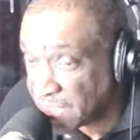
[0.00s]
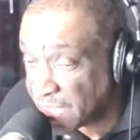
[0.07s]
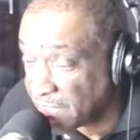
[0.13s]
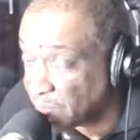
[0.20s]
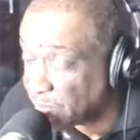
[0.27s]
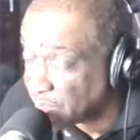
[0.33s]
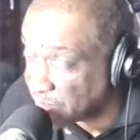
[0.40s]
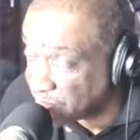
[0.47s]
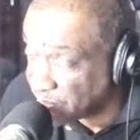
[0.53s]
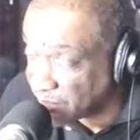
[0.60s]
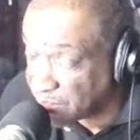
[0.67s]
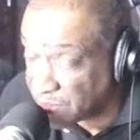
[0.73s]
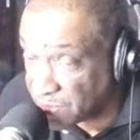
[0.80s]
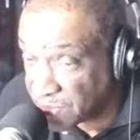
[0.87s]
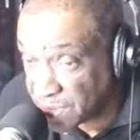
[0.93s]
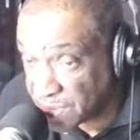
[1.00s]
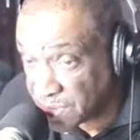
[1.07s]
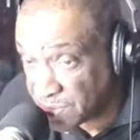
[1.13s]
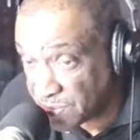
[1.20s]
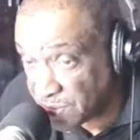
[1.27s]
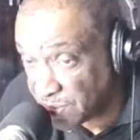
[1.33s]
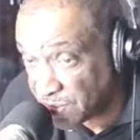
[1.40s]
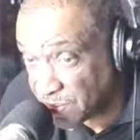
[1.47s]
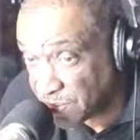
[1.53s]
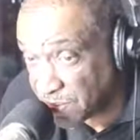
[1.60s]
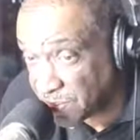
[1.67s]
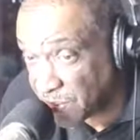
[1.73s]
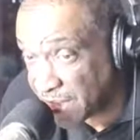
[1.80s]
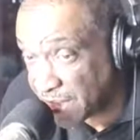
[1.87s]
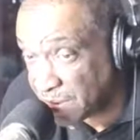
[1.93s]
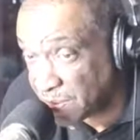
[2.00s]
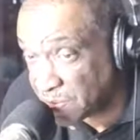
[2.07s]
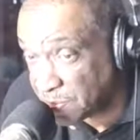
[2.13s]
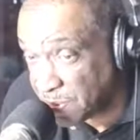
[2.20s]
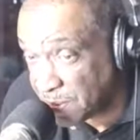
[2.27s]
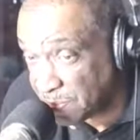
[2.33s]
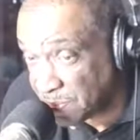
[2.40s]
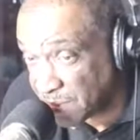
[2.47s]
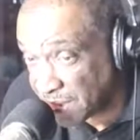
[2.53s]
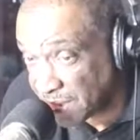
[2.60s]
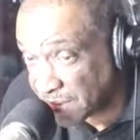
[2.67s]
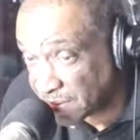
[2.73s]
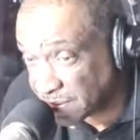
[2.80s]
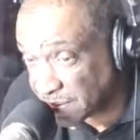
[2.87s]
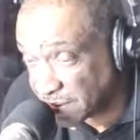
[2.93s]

he will address those issues too and rein those people in,